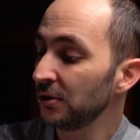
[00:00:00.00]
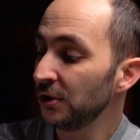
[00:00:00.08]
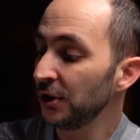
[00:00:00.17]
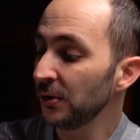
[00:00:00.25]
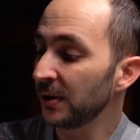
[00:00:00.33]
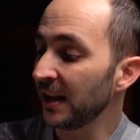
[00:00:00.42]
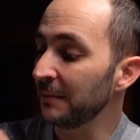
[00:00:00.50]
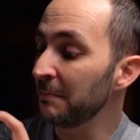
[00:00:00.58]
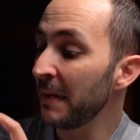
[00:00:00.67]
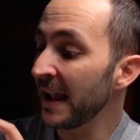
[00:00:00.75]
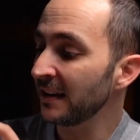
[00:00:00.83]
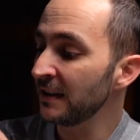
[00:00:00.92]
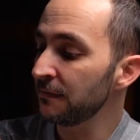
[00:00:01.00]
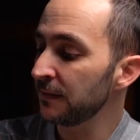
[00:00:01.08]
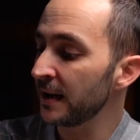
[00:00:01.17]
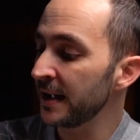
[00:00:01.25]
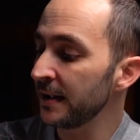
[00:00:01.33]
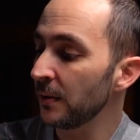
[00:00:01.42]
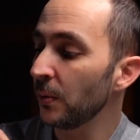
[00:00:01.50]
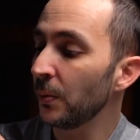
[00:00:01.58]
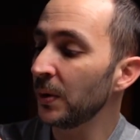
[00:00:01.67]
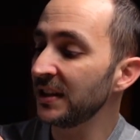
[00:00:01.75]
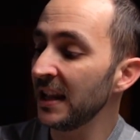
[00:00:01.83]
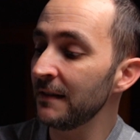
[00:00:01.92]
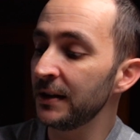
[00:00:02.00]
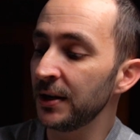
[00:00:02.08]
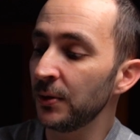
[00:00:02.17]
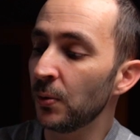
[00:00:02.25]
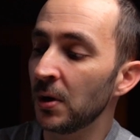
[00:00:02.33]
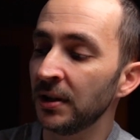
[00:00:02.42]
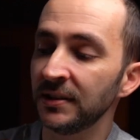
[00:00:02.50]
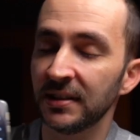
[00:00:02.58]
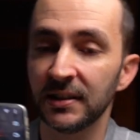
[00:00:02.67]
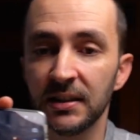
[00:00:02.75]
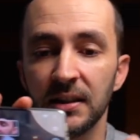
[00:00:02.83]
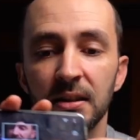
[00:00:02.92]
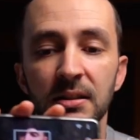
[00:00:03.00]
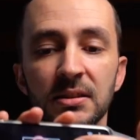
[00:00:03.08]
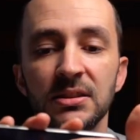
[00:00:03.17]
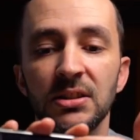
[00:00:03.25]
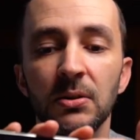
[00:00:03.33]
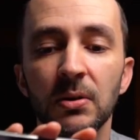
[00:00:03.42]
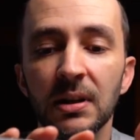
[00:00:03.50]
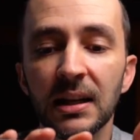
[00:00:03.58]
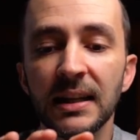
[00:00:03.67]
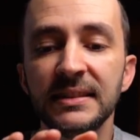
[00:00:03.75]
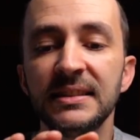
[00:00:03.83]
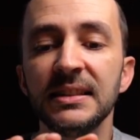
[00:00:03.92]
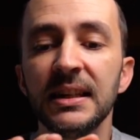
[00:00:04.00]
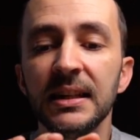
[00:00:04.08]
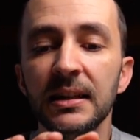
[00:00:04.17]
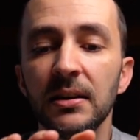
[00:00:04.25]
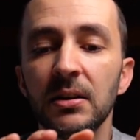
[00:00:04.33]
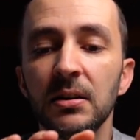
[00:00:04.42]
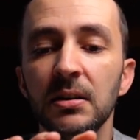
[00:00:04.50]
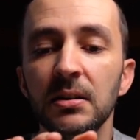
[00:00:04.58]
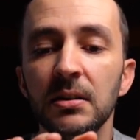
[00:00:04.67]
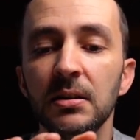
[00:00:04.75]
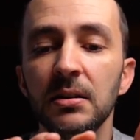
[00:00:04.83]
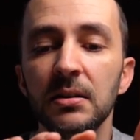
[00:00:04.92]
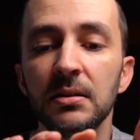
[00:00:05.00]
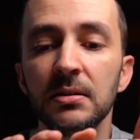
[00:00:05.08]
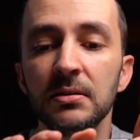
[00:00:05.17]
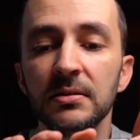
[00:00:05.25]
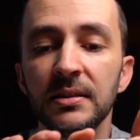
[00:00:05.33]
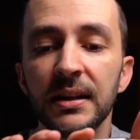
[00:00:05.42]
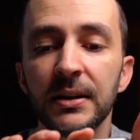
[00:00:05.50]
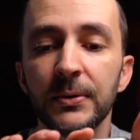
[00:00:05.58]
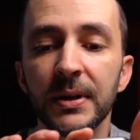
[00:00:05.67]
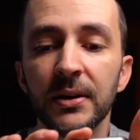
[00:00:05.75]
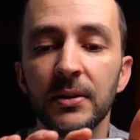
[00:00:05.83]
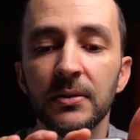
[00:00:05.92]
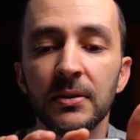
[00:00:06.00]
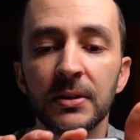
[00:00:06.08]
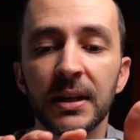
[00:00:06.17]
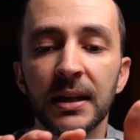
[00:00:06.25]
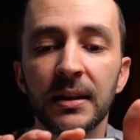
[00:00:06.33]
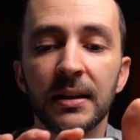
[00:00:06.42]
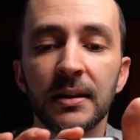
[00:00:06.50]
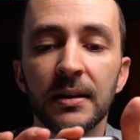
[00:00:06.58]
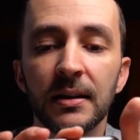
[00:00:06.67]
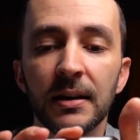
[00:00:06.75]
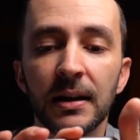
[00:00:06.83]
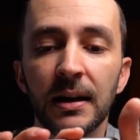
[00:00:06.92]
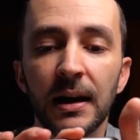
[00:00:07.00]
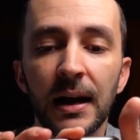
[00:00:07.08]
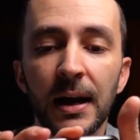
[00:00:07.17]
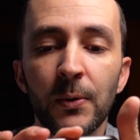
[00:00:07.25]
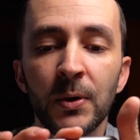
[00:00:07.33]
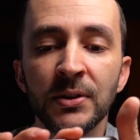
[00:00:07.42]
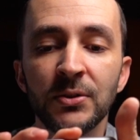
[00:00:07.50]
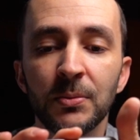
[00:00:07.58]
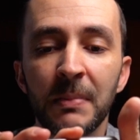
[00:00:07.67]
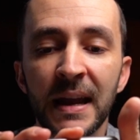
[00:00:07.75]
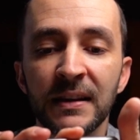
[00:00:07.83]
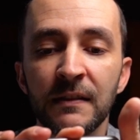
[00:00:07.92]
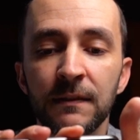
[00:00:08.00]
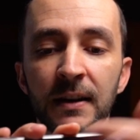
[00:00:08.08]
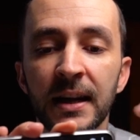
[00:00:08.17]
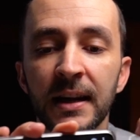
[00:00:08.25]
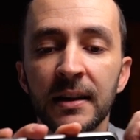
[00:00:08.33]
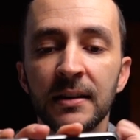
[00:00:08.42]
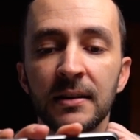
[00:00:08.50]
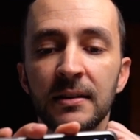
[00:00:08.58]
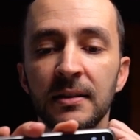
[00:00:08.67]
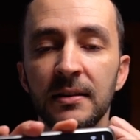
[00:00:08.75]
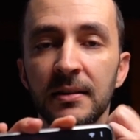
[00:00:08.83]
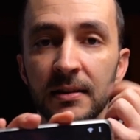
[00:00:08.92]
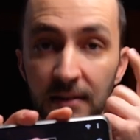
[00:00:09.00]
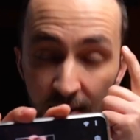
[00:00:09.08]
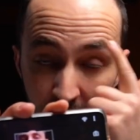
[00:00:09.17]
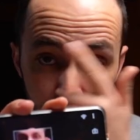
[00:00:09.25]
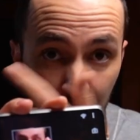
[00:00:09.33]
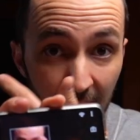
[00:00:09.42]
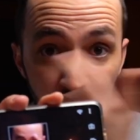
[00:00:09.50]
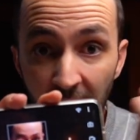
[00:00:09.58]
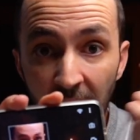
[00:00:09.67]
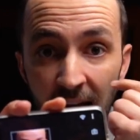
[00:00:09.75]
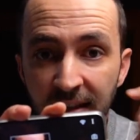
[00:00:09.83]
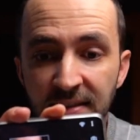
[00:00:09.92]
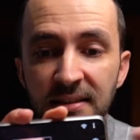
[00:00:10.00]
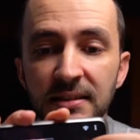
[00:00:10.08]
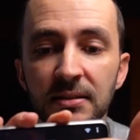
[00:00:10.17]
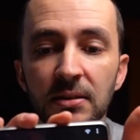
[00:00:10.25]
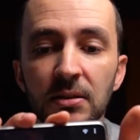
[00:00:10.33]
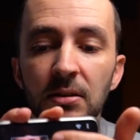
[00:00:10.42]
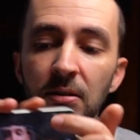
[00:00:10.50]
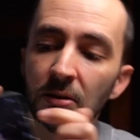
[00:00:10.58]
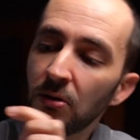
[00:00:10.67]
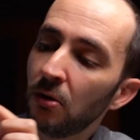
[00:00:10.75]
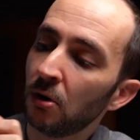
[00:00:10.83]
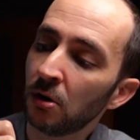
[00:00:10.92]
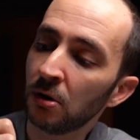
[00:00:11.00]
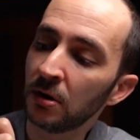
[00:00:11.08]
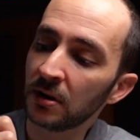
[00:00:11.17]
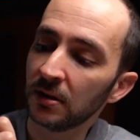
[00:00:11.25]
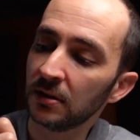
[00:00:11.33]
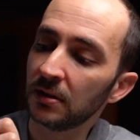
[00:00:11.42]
you can magnify whatever you want. So let's say, there we go, okay. I want to magnify my eyes, or